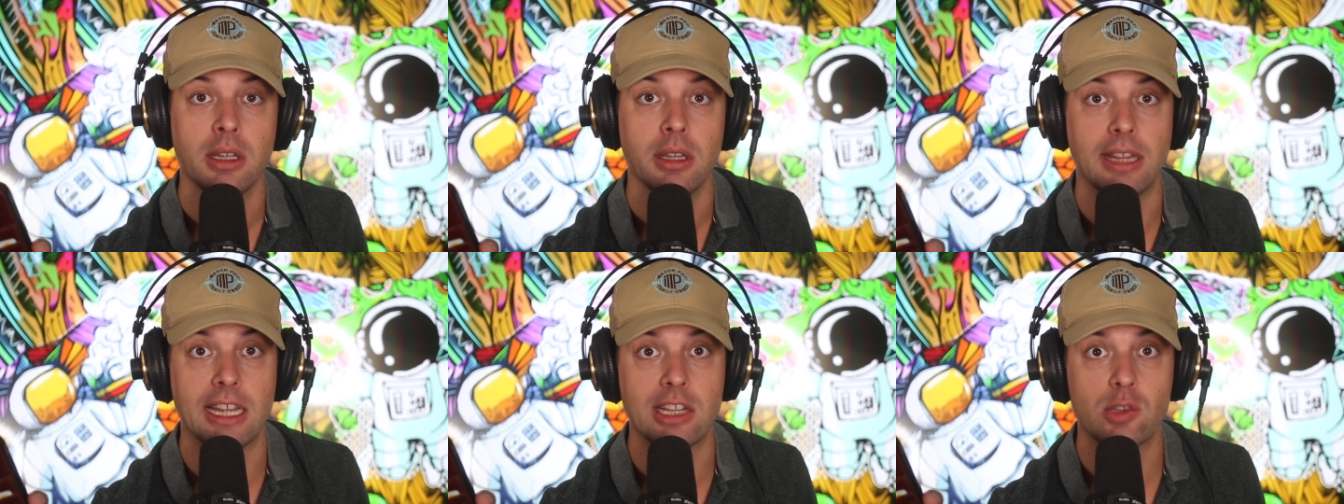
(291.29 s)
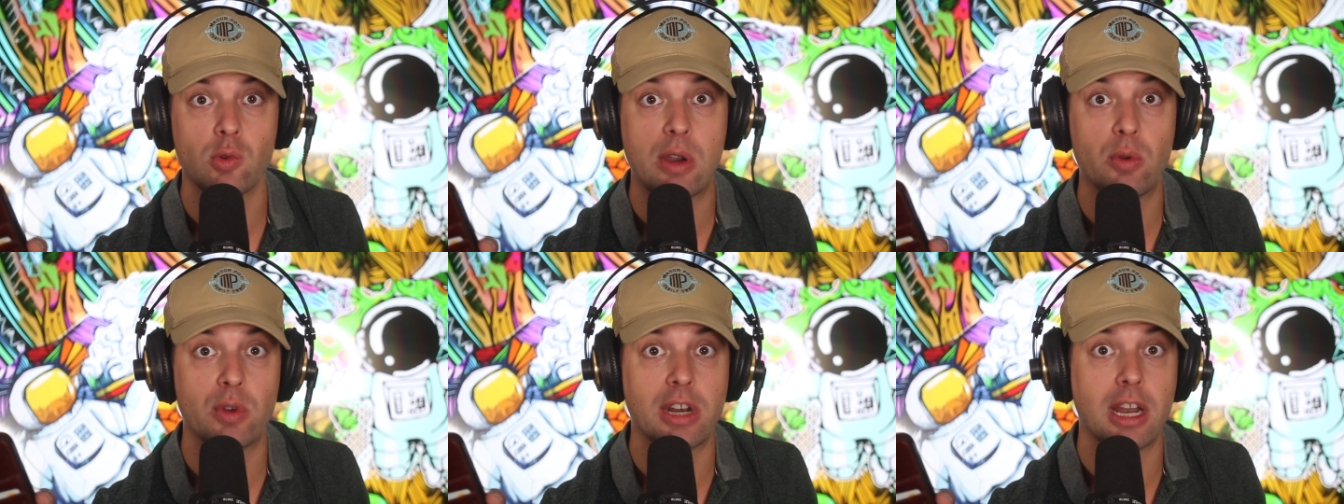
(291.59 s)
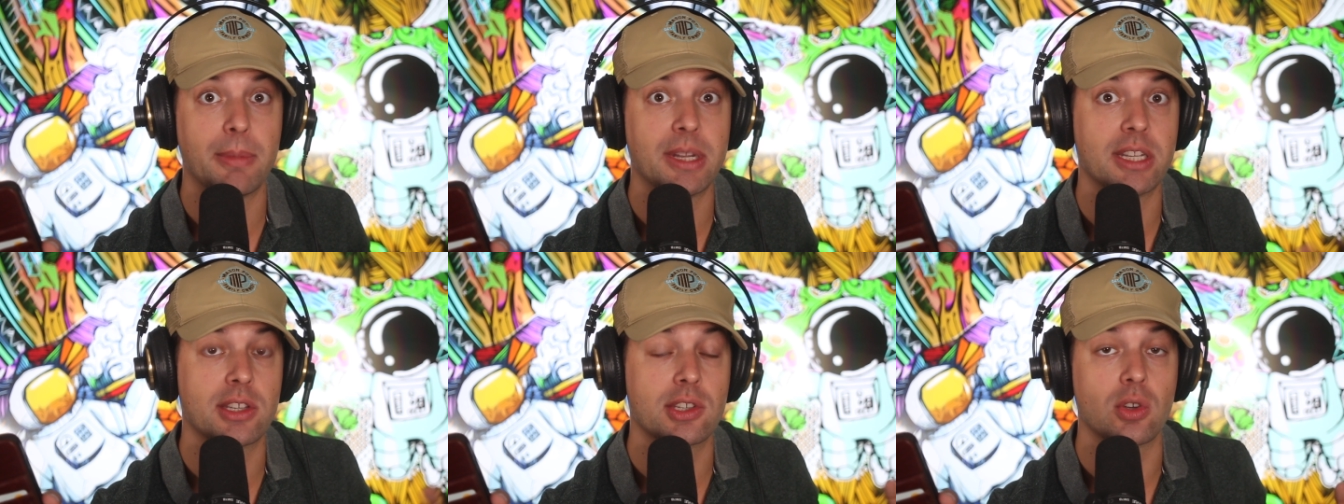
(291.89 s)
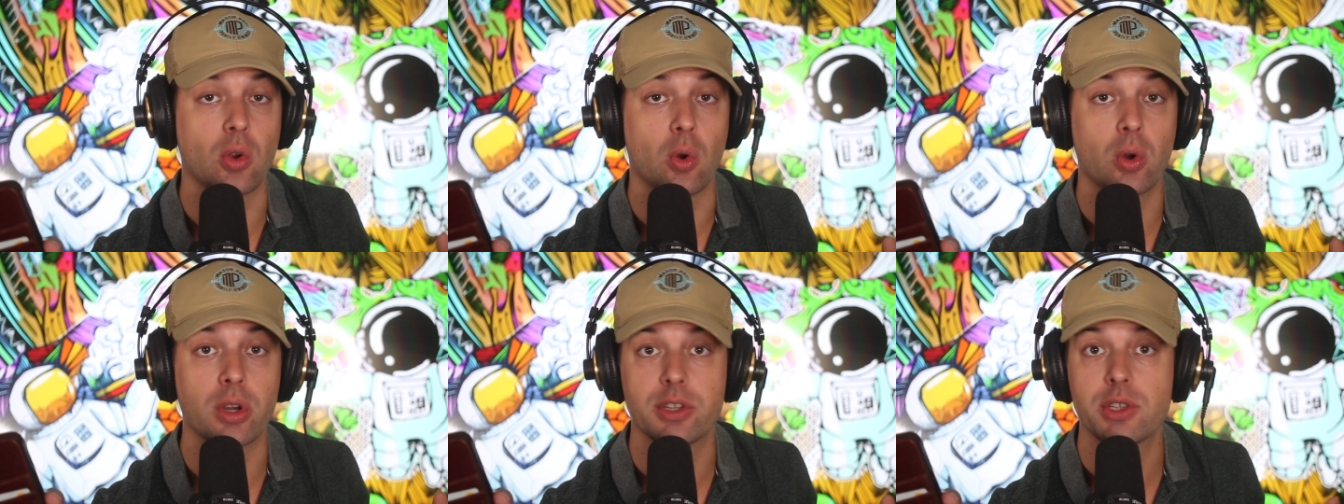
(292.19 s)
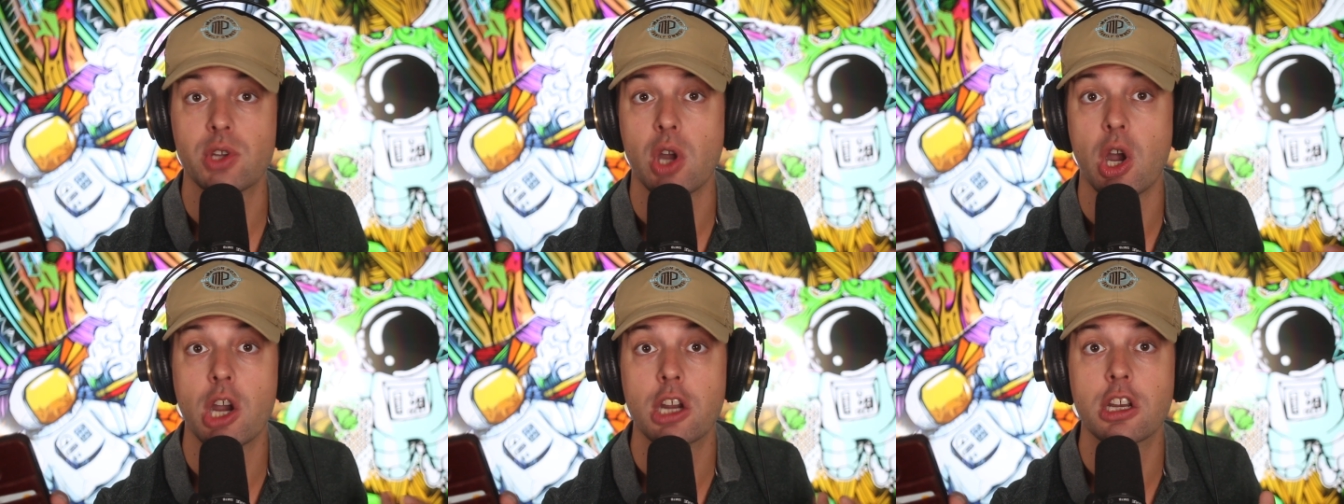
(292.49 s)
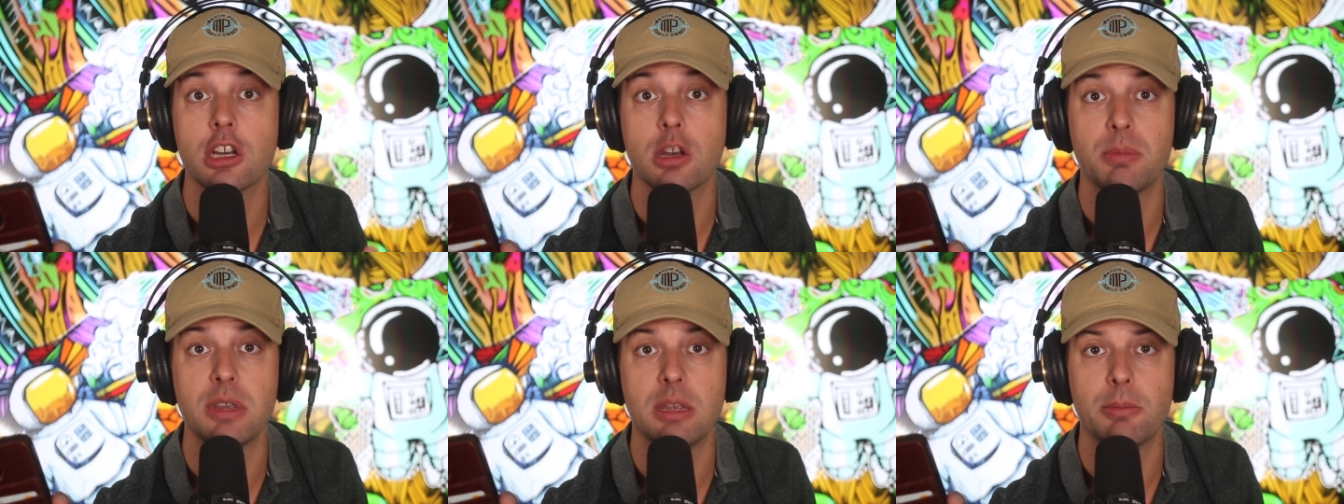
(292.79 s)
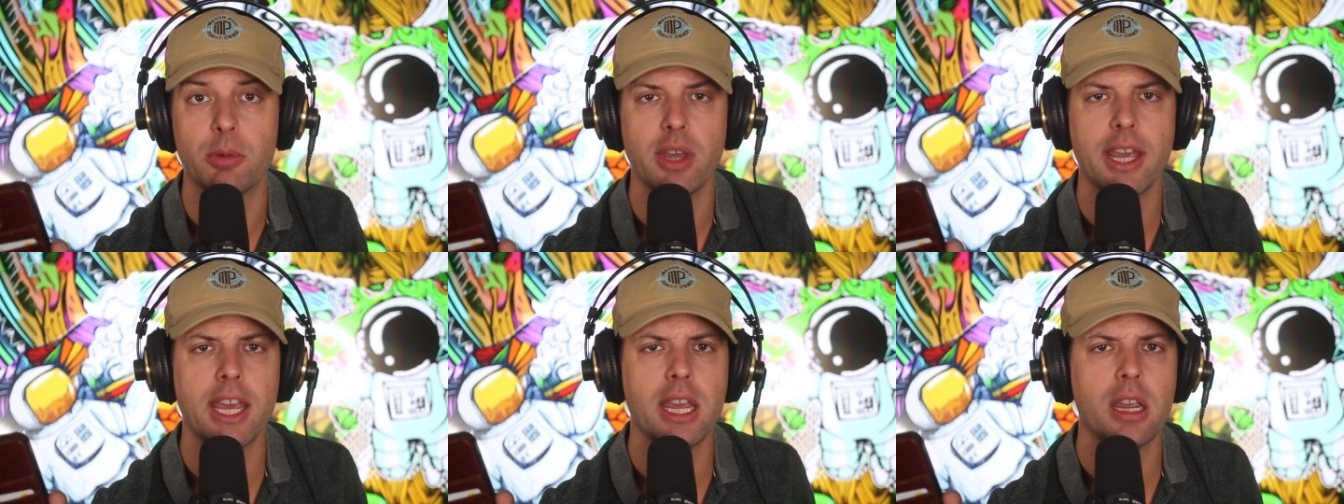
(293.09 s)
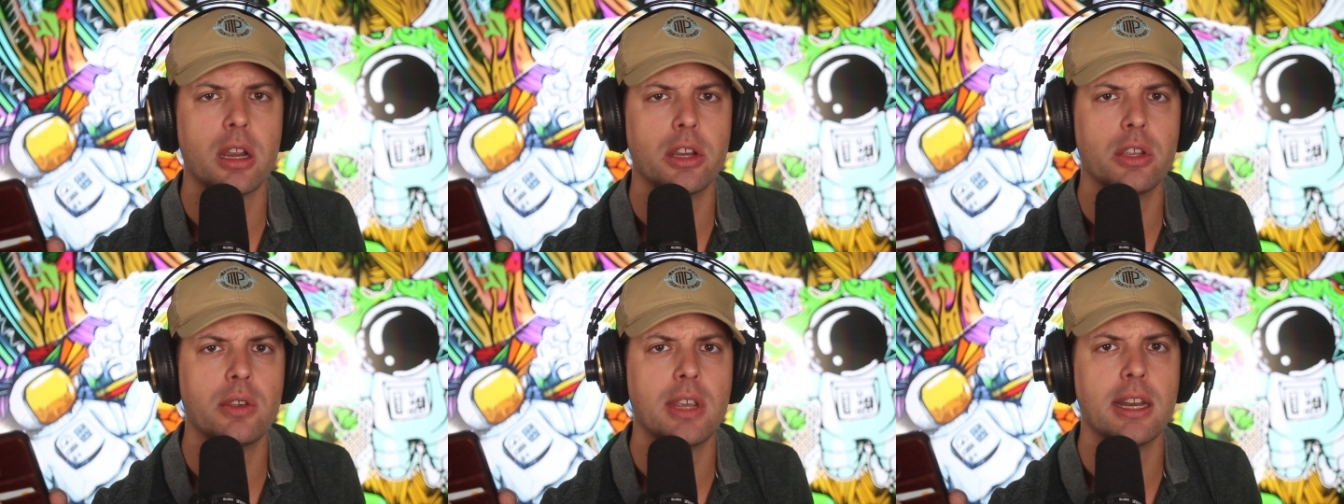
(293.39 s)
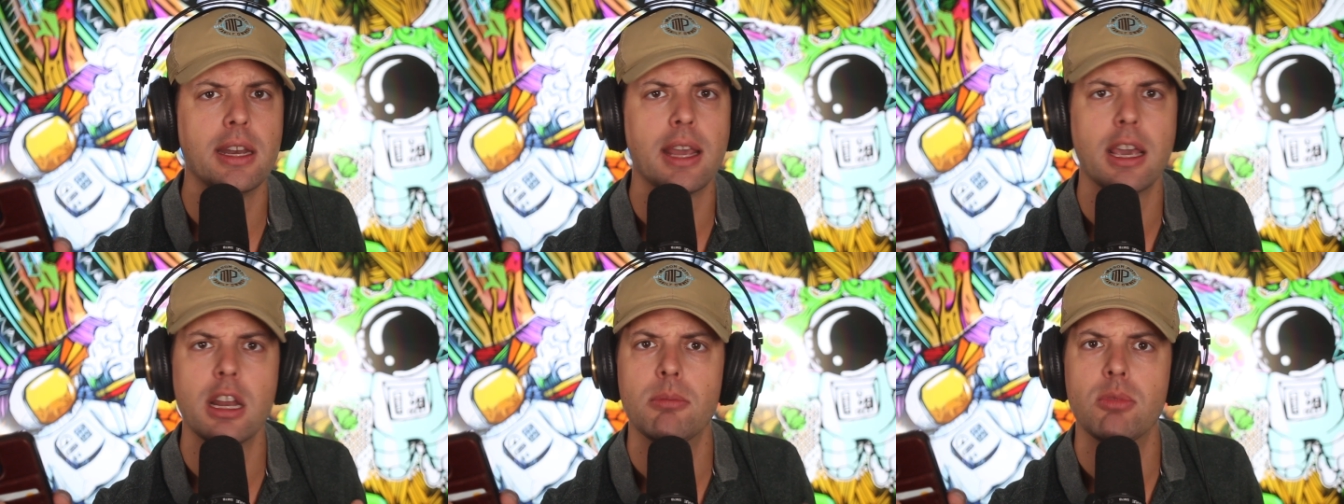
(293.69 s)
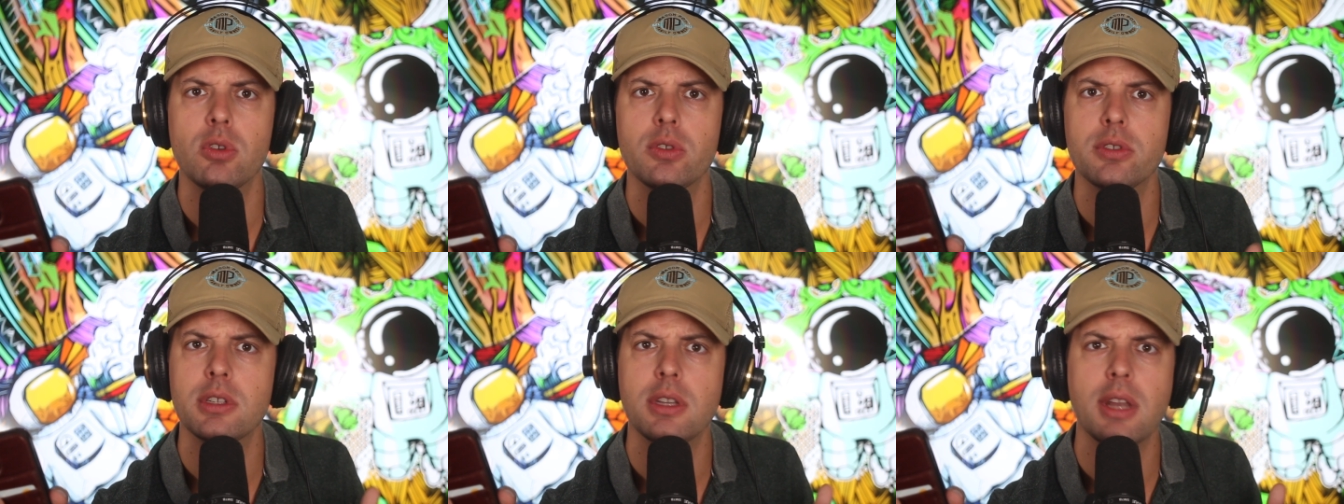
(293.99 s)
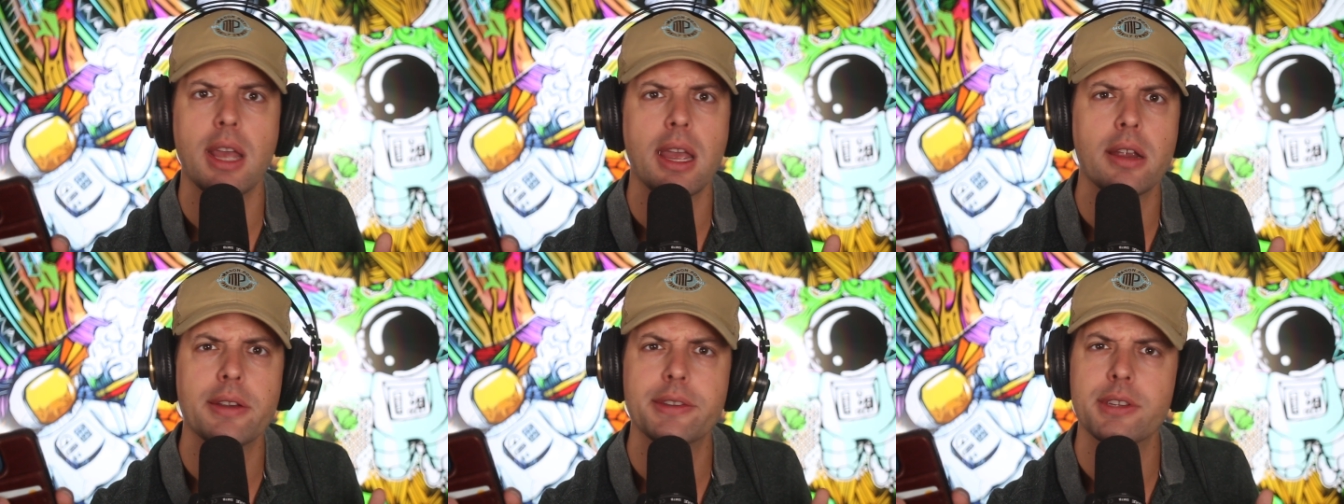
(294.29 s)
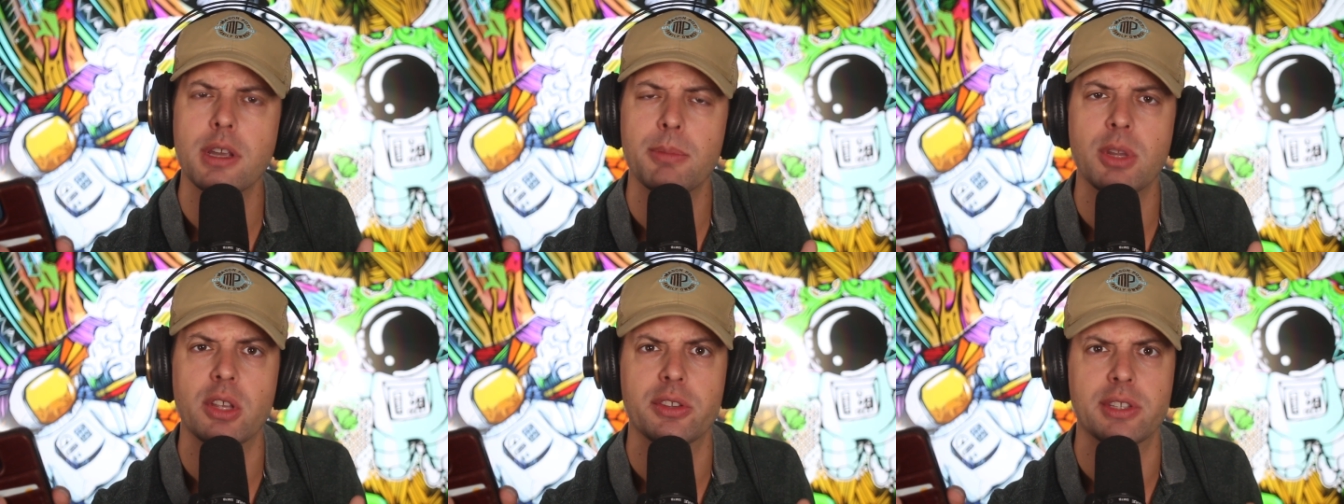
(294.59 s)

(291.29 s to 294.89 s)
That's why when I'm in stores talking to people, hey, are you getting edibles today or something?